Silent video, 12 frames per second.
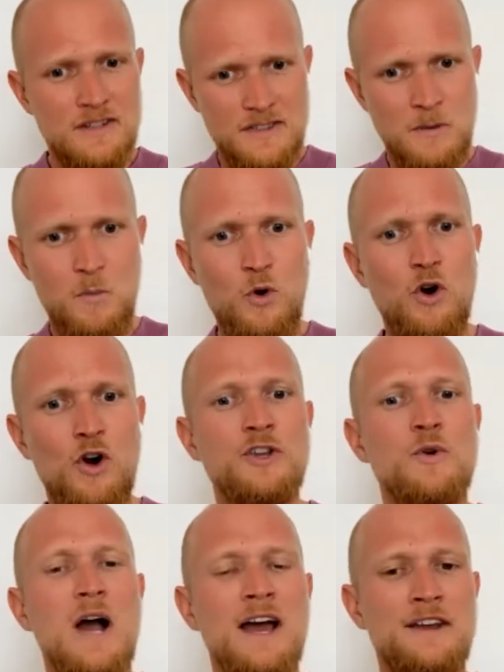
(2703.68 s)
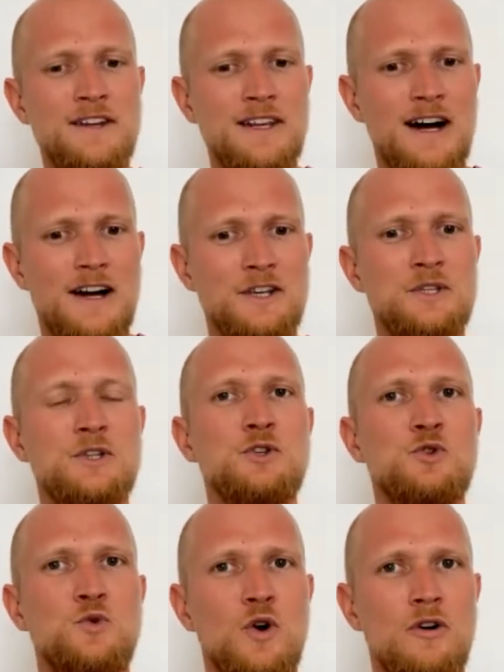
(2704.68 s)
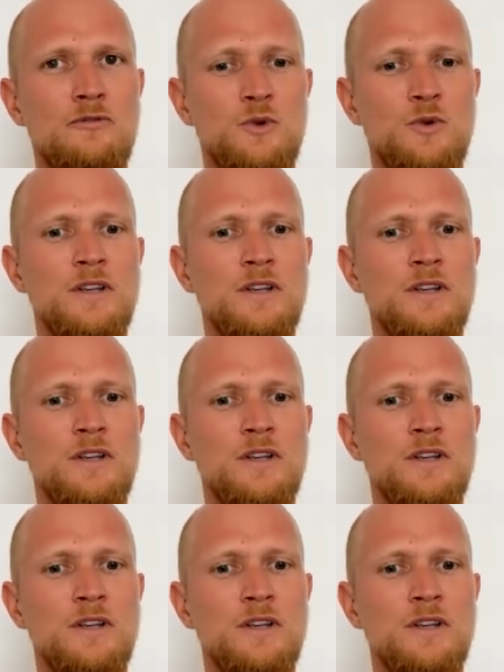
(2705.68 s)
the more you analyze the two of you,